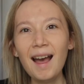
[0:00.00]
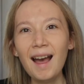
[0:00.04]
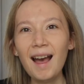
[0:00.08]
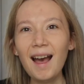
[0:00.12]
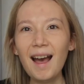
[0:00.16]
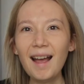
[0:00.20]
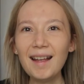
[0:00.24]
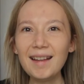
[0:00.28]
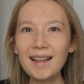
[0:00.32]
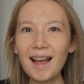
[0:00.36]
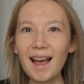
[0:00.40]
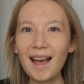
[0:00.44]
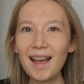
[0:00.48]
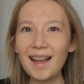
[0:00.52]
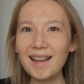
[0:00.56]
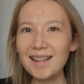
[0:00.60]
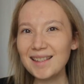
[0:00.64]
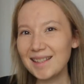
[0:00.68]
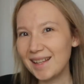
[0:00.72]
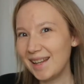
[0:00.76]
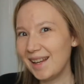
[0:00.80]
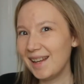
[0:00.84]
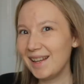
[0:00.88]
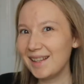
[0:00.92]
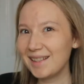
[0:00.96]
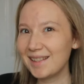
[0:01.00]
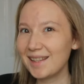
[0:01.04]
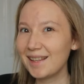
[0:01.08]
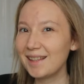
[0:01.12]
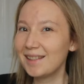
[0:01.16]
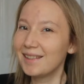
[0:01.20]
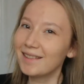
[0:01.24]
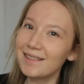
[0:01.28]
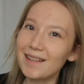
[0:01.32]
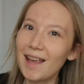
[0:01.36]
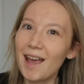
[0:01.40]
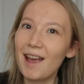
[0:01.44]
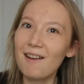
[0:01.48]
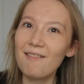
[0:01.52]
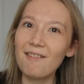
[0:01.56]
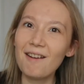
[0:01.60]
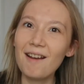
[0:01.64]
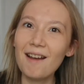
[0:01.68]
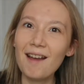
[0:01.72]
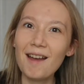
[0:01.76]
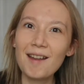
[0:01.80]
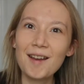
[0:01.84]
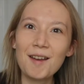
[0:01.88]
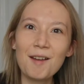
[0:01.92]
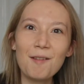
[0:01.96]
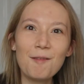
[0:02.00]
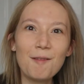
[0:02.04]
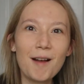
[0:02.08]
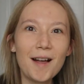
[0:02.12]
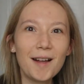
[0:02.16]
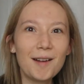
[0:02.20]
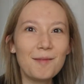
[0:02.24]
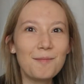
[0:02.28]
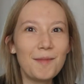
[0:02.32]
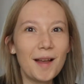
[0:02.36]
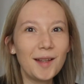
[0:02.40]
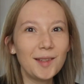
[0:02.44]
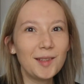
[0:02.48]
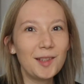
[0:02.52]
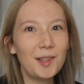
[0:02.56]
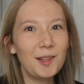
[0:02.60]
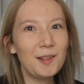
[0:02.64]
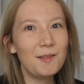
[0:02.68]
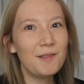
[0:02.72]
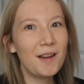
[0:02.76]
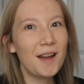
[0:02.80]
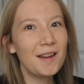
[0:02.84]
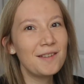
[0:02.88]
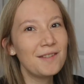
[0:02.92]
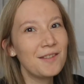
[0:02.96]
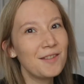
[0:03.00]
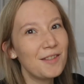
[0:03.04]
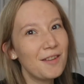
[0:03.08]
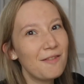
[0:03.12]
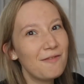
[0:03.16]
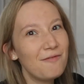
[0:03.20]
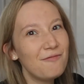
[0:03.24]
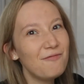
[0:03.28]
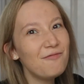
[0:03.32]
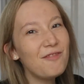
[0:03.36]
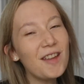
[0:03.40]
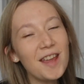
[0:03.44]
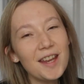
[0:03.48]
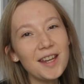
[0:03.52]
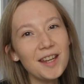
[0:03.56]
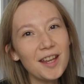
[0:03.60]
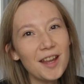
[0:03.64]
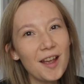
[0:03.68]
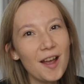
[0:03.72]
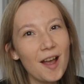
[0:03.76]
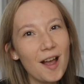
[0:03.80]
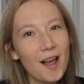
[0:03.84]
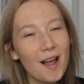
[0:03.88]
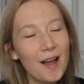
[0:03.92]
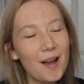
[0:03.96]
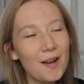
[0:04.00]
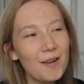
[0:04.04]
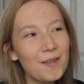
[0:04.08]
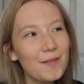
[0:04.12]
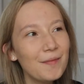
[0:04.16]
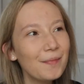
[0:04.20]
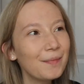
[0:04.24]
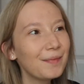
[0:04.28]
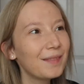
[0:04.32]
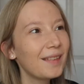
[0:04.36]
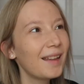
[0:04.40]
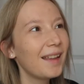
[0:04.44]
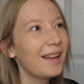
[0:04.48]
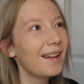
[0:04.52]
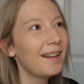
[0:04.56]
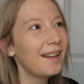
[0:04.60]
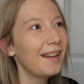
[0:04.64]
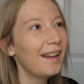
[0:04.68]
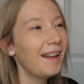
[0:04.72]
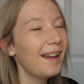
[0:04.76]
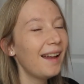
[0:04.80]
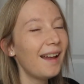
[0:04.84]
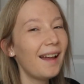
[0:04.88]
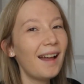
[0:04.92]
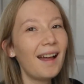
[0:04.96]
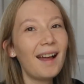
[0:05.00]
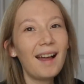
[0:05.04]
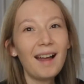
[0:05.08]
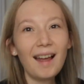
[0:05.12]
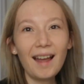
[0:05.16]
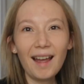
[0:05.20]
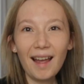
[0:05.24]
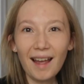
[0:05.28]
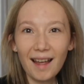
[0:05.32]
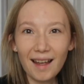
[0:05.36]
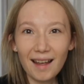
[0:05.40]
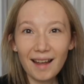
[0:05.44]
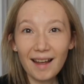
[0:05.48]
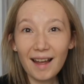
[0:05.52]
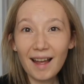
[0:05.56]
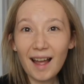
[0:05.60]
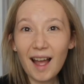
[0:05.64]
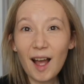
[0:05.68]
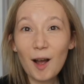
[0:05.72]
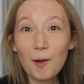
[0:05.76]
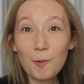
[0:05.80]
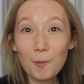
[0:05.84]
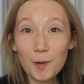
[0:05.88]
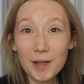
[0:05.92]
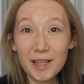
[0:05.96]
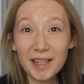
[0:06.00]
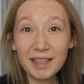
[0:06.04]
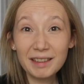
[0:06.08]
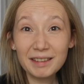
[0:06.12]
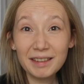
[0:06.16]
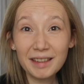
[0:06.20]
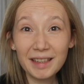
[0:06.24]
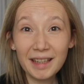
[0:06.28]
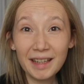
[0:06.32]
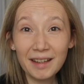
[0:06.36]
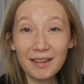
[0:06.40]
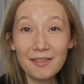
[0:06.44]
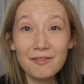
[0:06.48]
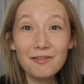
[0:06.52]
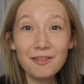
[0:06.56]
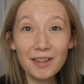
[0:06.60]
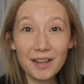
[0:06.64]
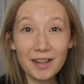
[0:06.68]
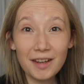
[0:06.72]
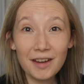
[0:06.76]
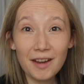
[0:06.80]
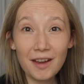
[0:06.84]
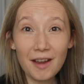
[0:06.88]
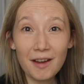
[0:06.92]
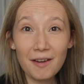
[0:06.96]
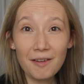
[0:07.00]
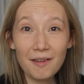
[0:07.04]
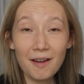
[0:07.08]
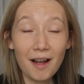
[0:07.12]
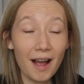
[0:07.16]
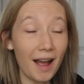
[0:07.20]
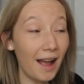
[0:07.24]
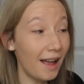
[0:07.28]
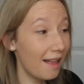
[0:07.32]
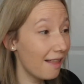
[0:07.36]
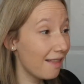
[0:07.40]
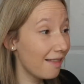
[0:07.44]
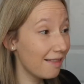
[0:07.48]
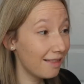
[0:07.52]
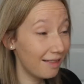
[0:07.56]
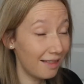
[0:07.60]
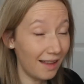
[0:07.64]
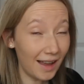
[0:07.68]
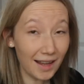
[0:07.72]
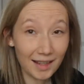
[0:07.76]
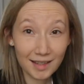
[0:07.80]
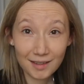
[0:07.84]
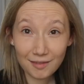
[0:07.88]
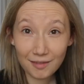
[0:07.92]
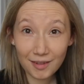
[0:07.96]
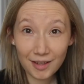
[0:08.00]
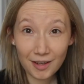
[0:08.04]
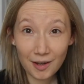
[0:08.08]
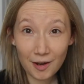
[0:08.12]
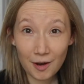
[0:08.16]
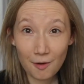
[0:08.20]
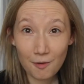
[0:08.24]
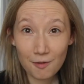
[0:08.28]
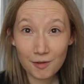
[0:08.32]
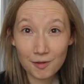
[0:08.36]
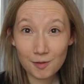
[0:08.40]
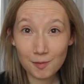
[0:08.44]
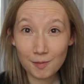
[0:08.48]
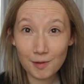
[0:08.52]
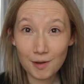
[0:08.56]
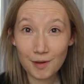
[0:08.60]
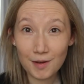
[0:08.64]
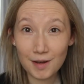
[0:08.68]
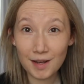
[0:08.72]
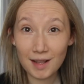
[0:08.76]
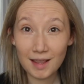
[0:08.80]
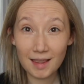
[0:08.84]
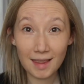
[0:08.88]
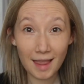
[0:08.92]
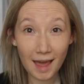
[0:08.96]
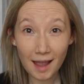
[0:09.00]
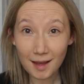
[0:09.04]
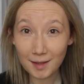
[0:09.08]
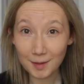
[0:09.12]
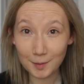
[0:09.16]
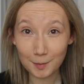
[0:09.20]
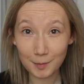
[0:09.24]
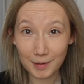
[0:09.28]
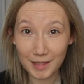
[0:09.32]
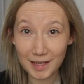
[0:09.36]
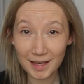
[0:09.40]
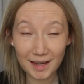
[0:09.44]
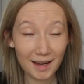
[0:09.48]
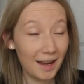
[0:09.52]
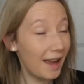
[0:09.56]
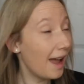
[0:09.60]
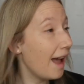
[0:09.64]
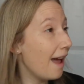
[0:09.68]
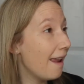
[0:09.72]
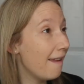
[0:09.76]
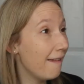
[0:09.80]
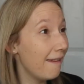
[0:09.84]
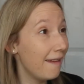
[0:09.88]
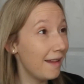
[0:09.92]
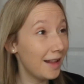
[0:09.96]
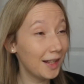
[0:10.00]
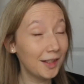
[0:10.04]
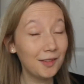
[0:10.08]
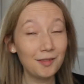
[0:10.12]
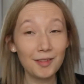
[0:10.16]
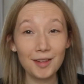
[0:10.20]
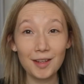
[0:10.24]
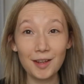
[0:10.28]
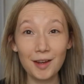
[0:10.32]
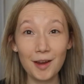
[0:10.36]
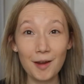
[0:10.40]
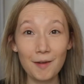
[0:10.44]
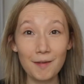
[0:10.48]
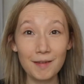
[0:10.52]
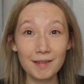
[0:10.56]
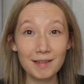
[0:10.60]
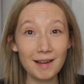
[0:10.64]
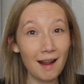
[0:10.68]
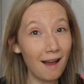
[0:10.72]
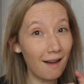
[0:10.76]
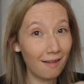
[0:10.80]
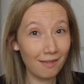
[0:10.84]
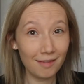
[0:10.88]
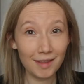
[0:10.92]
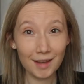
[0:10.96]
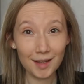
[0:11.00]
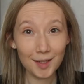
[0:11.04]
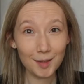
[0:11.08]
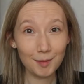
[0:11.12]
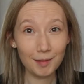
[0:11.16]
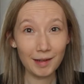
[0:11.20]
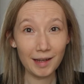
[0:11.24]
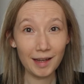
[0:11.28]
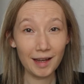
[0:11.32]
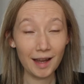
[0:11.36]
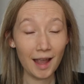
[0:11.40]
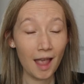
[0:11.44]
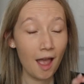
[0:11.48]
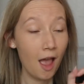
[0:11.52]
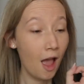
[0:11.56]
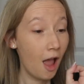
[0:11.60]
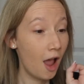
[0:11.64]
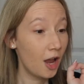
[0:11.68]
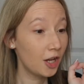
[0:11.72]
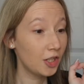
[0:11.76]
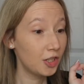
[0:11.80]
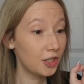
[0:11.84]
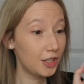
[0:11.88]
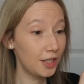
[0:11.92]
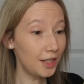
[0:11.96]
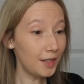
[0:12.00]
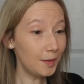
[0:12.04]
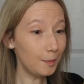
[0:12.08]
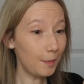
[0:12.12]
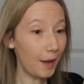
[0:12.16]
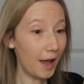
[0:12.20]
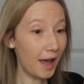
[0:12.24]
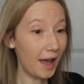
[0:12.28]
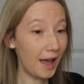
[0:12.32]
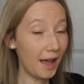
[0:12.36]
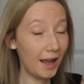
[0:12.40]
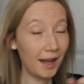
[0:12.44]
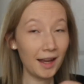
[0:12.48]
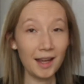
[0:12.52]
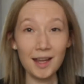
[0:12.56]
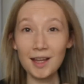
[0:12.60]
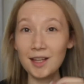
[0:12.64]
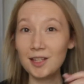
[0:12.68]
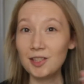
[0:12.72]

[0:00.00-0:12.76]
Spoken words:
Hi guys, it's Sarah and welcome back to another video, our weekly video. Last video was uploaded last week and this video is now this week. She's back.